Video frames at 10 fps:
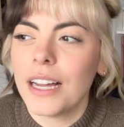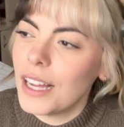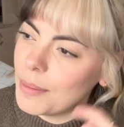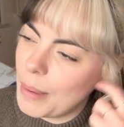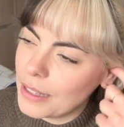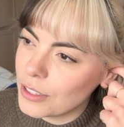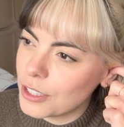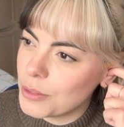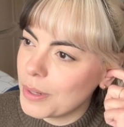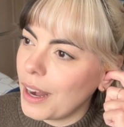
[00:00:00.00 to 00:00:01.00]
I
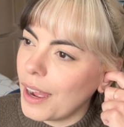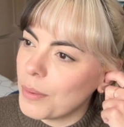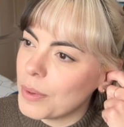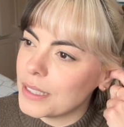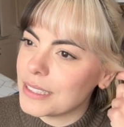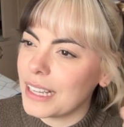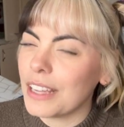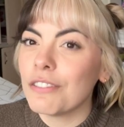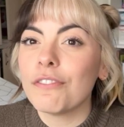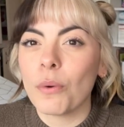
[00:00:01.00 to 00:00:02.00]
learned when I was like
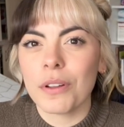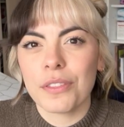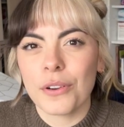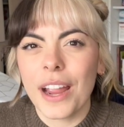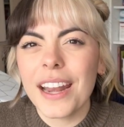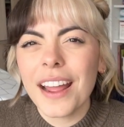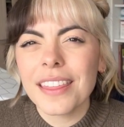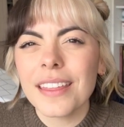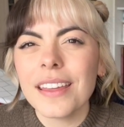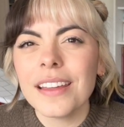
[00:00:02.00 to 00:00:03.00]
in 4th grade, I
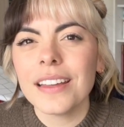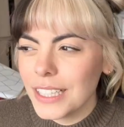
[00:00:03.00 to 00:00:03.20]
think.